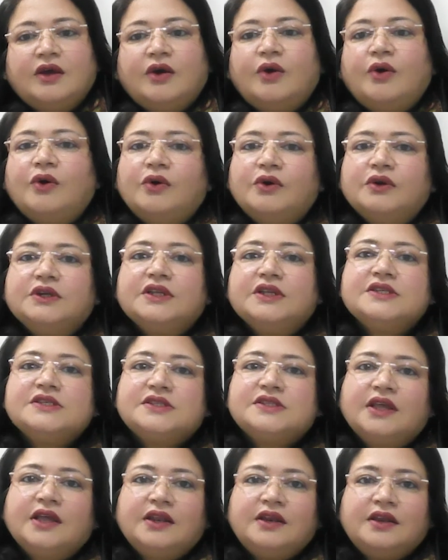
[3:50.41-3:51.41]
or is
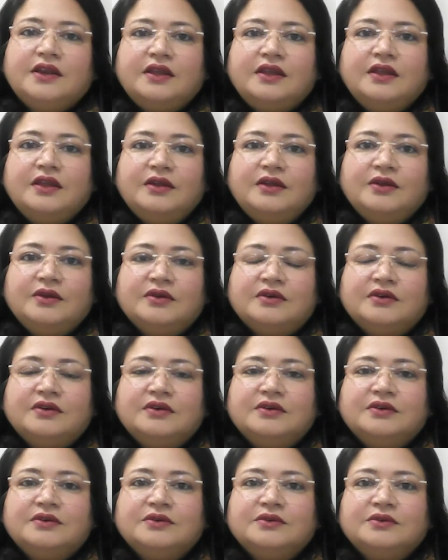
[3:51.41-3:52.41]
there any
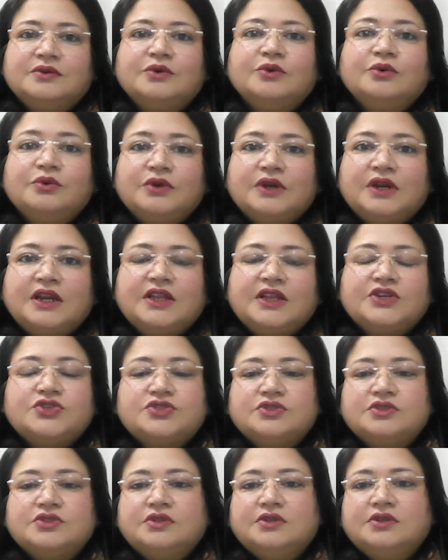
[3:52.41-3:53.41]

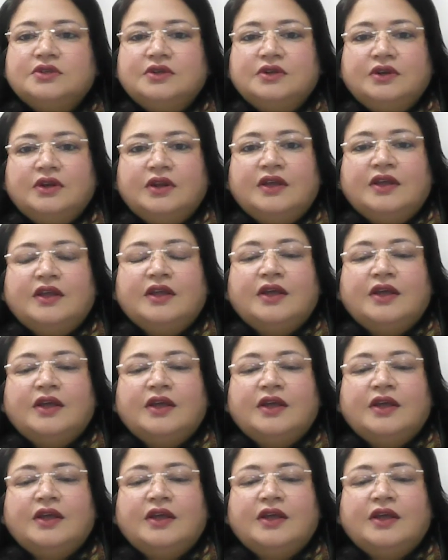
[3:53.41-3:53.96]
correlation?